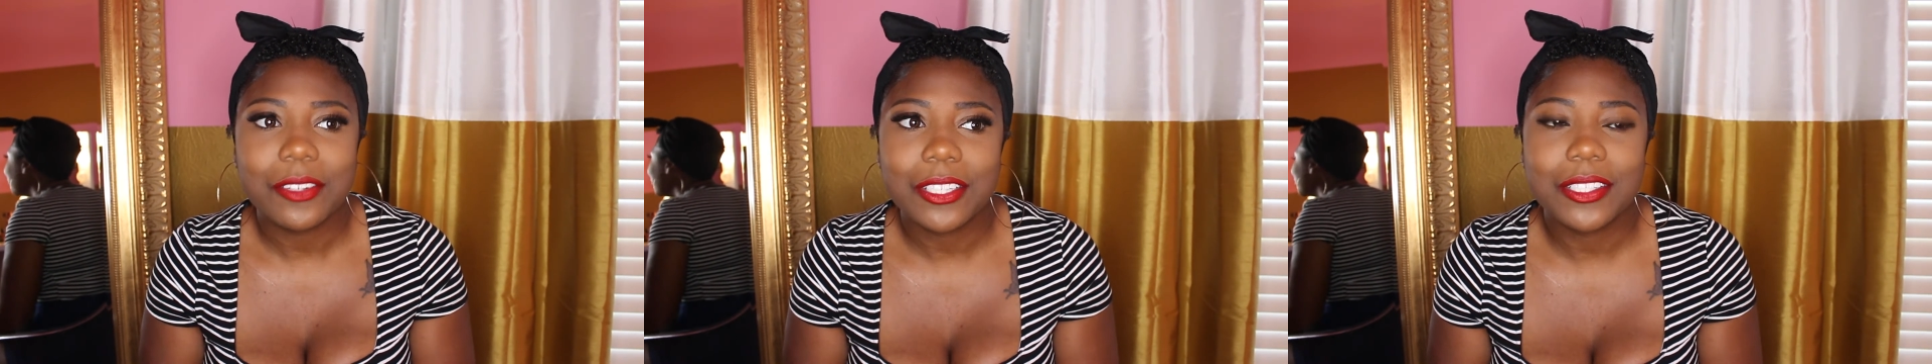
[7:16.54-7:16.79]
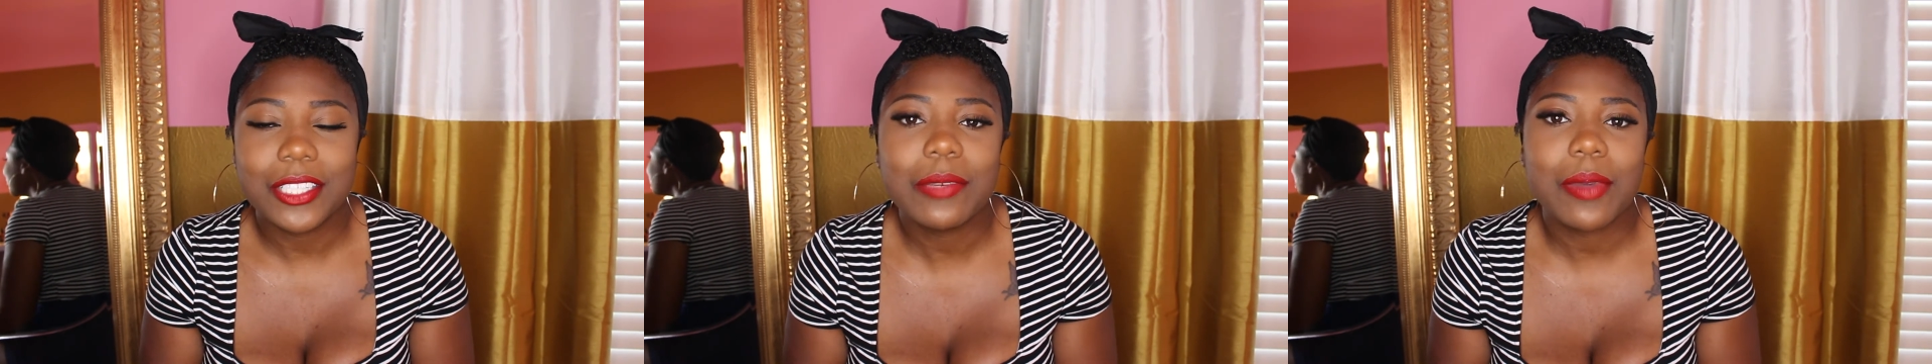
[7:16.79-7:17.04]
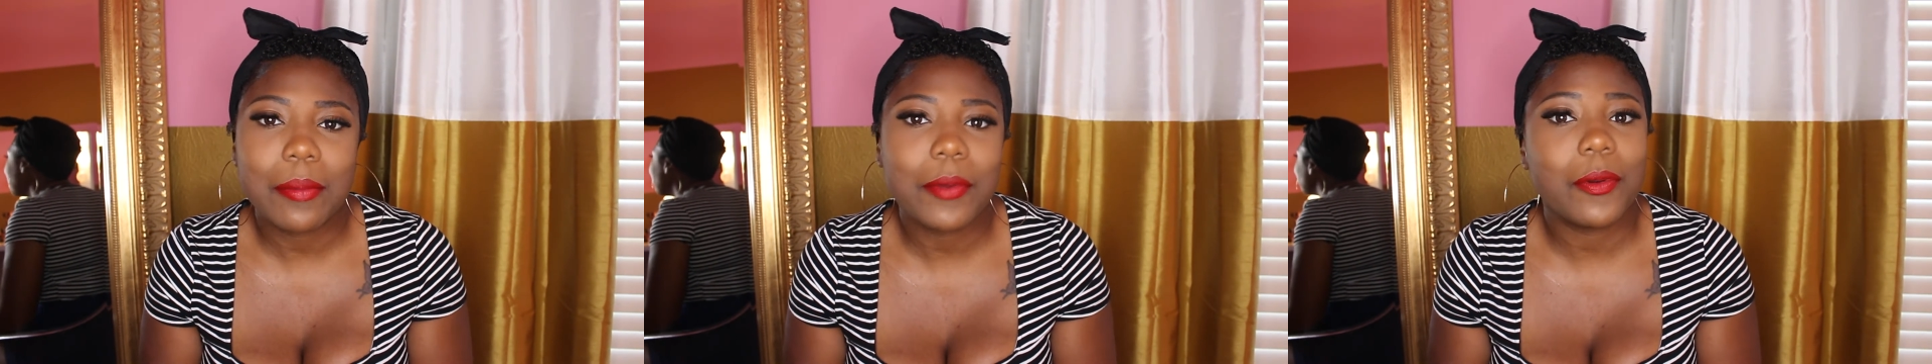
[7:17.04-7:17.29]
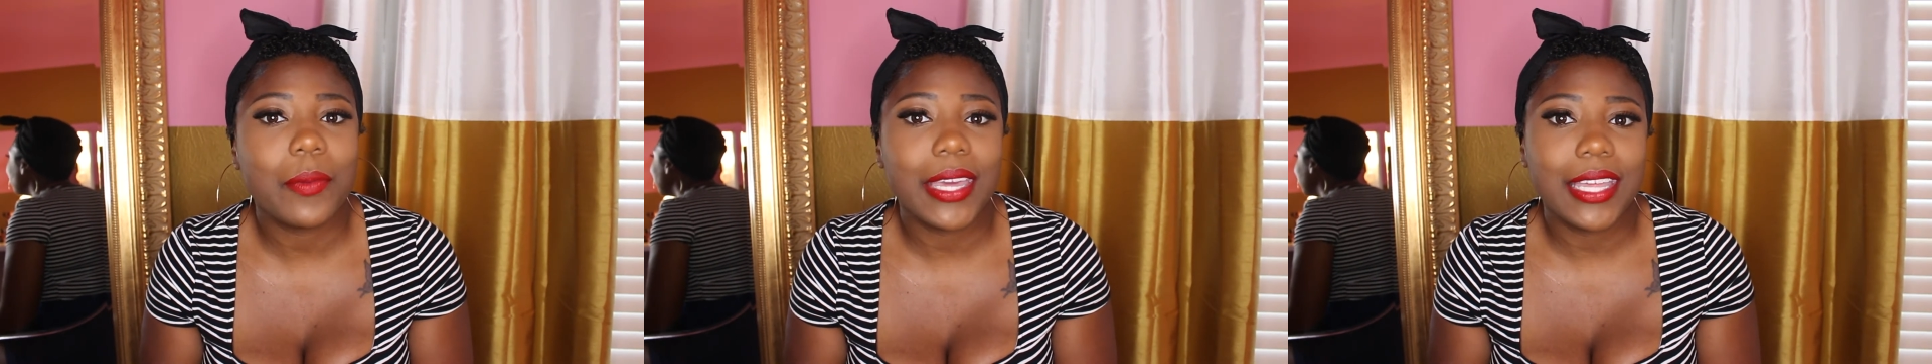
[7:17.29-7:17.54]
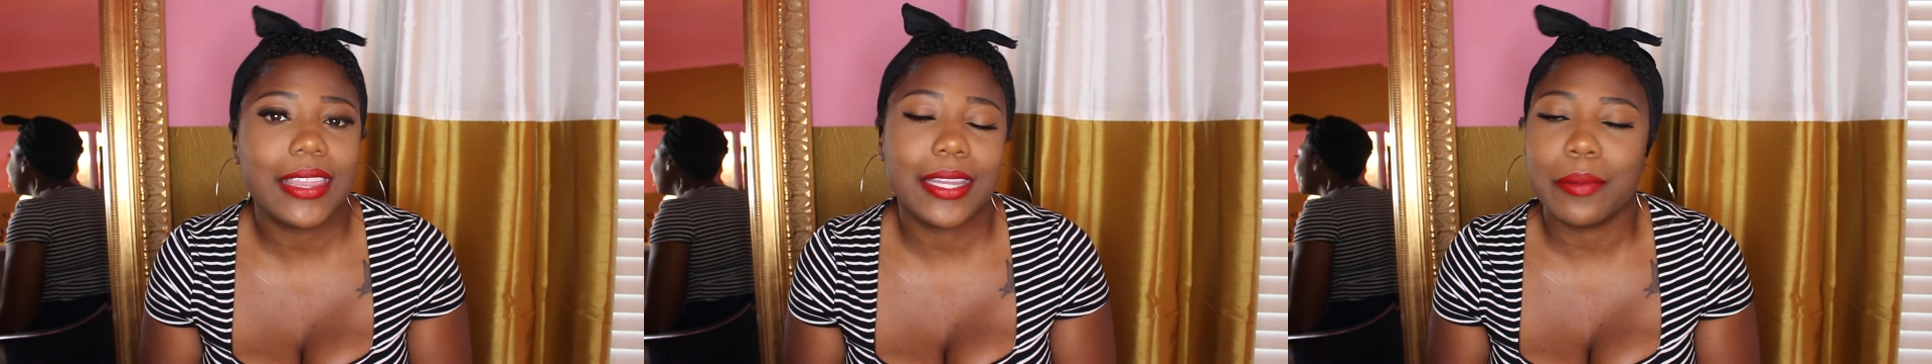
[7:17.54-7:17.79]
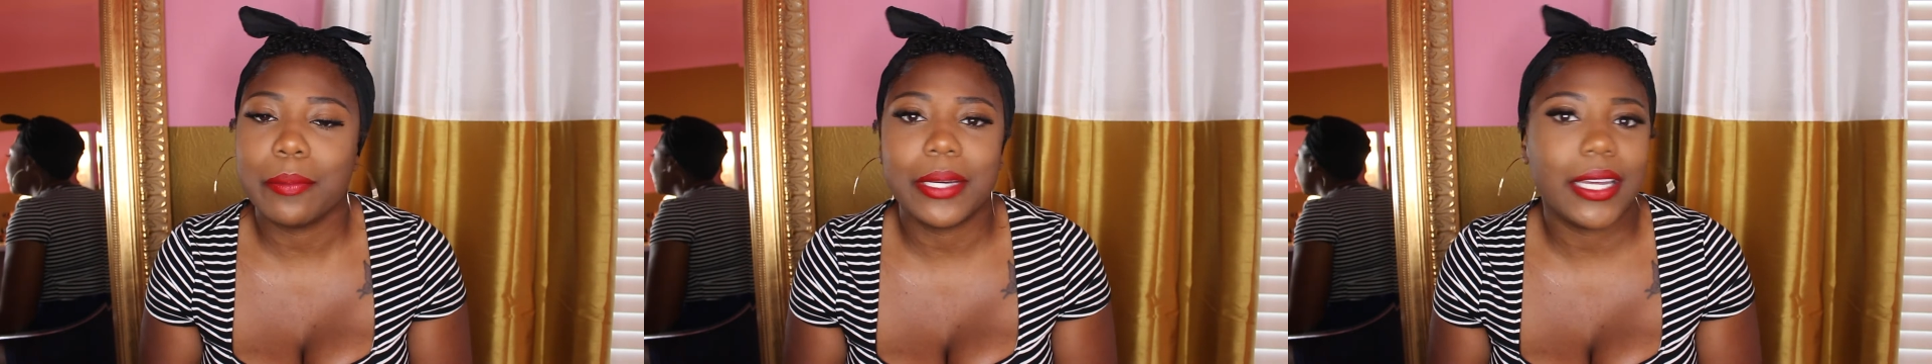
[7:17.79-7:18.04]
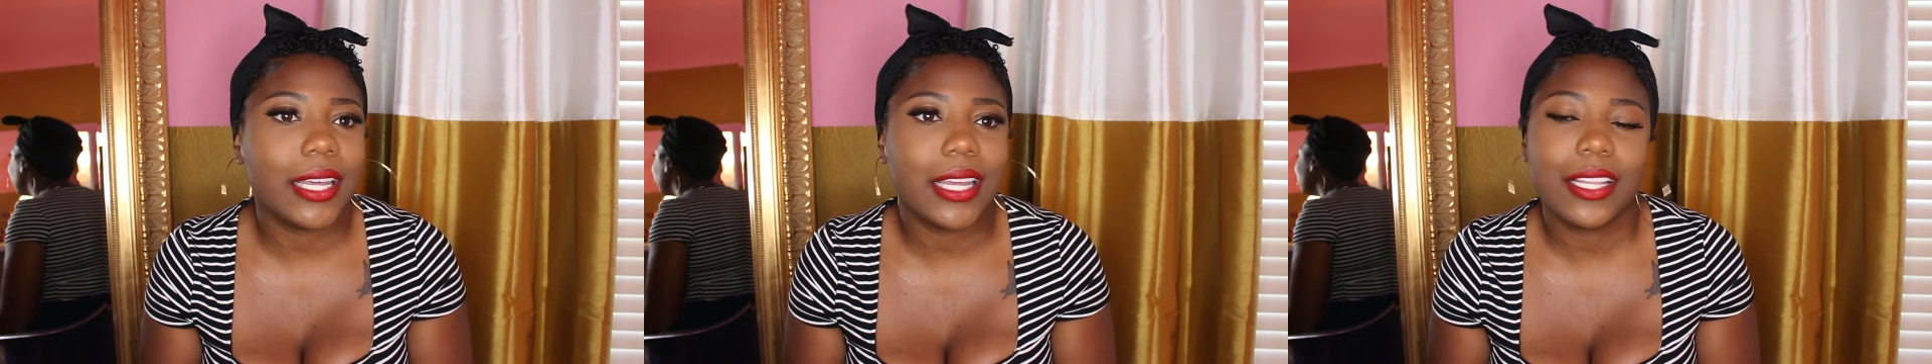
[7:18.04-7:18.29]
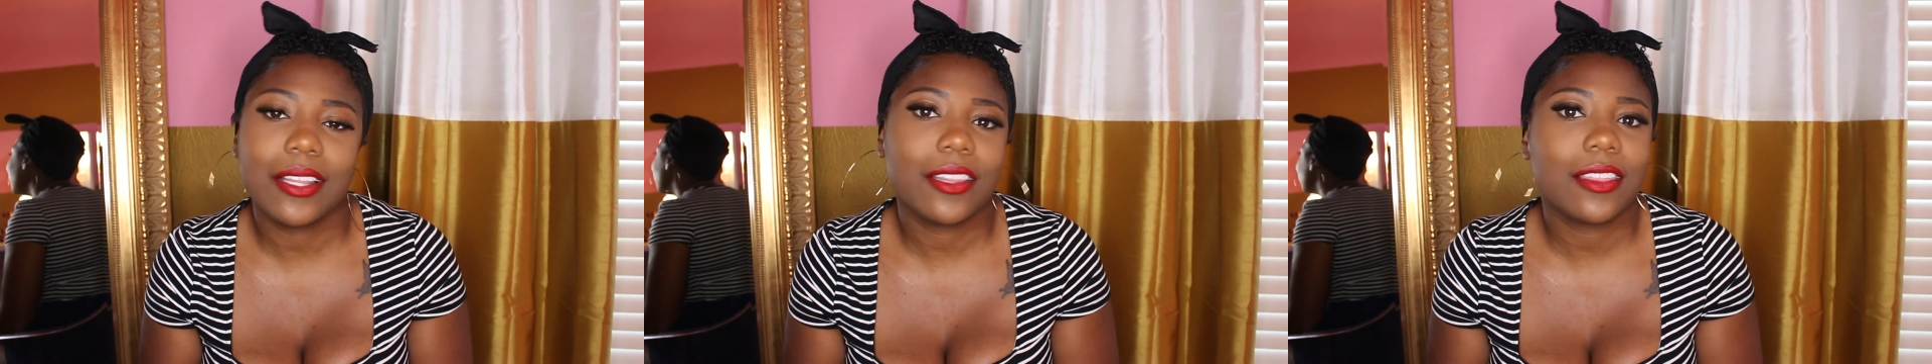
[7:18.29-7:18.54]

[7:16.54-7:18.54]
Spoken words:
you'll see what I mean when we get there. But